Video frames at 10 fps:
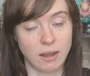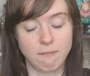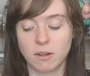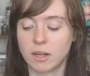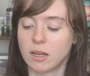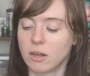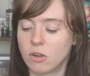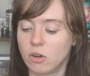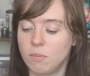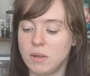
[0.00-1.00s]
I feel like it
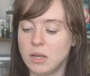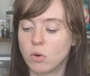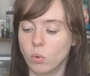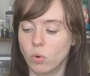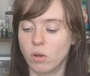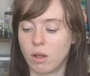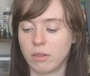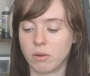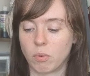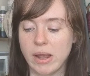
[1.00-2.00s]
could be cool
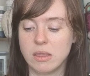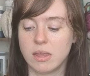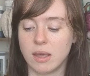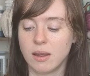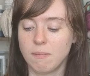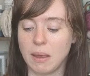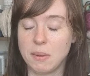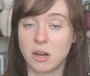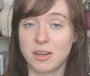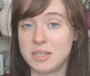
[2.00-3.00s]
on the right thing,
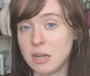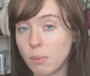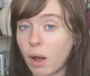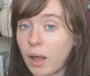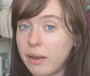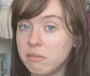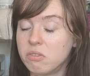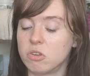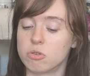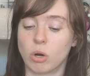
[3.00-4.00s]
maybe on a teapot,
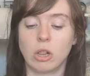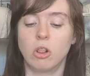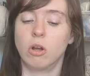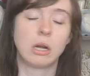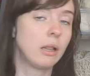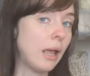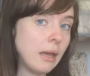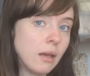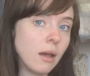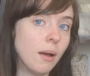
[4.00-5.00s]
sort of look
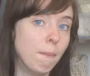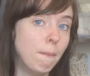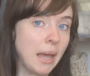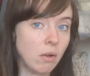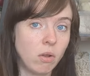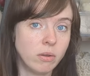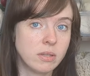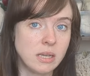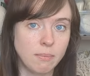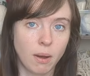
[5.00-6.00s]
like a metal
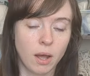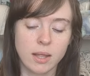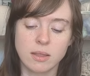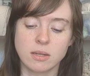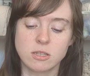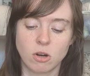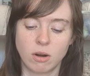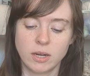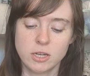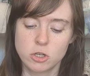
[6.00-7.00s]
teapot that's
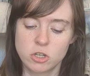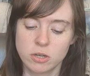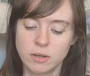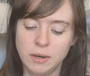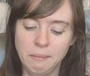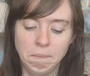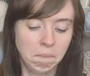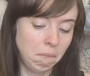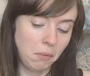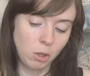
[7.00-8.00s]
tarnished.
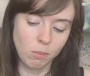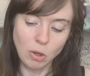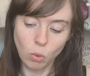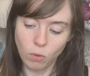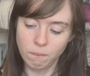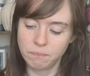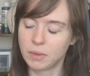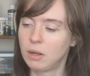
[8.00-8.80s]
Could be cool.